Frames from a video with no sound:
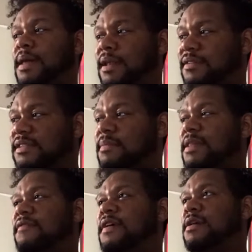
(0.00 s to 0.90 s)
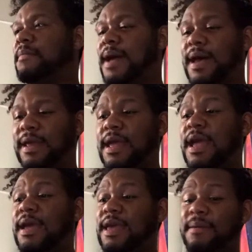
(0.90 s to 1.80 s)
Hello, some motherfucking body.
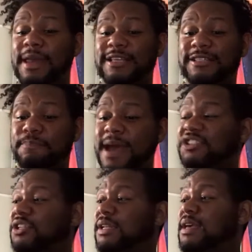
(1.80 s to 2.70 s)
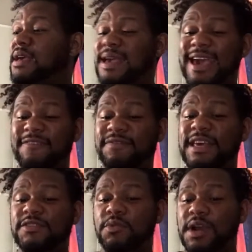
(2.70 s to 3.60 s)
Yep. And especially if
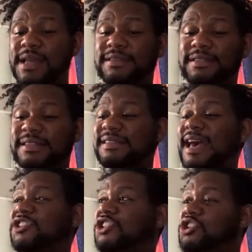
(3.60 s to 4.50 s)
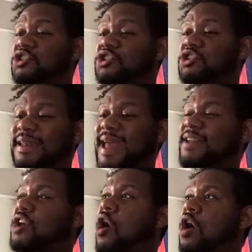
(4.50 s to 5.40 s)
these were in succession, you could
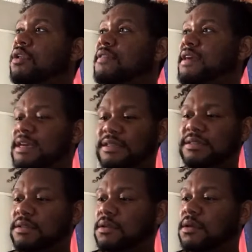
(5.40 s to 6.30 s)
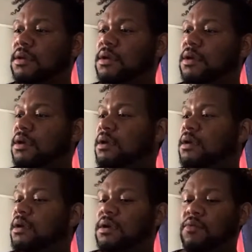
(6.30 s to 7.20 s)
connect all of these.
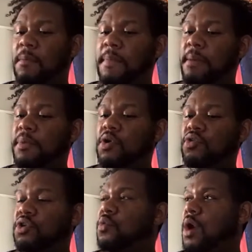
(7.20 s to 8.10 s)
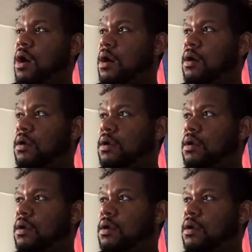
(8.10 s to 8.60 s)
Remember who you are.